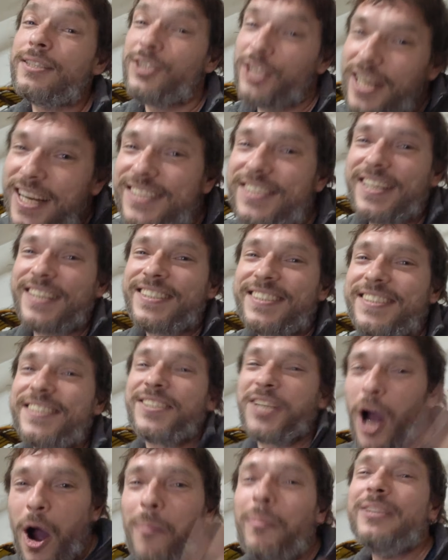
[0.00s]
Jesus,
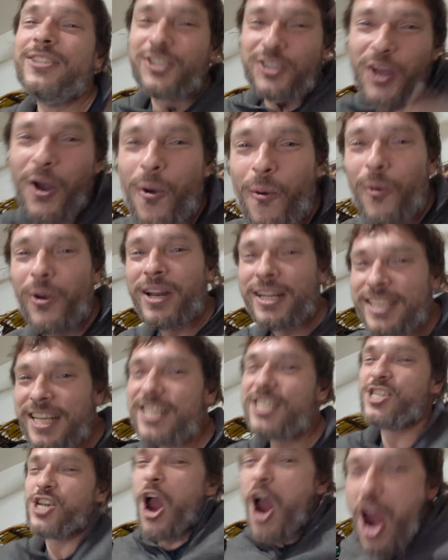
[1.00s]
coming soon.
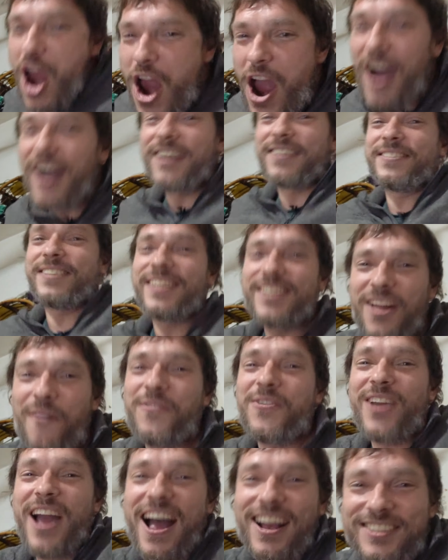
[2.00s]
Yeah.
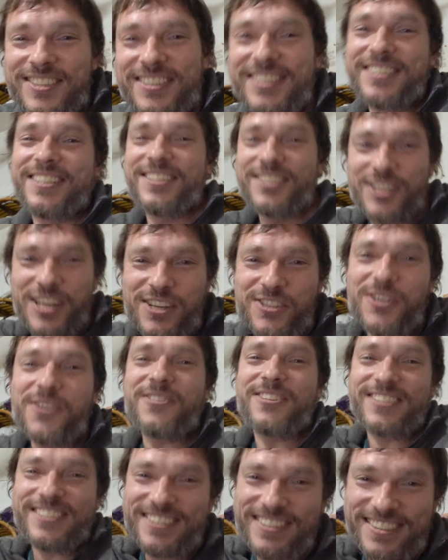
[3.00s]
Love you guys. See you
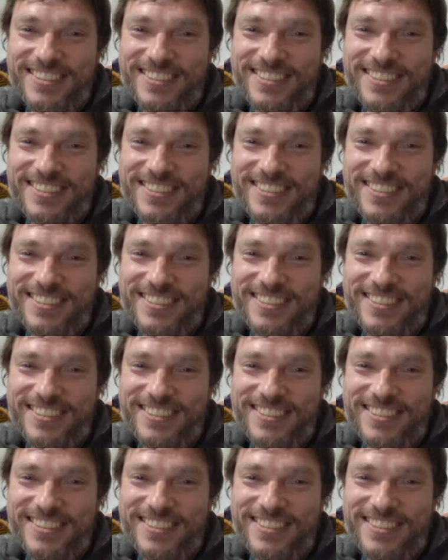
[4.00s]
soon.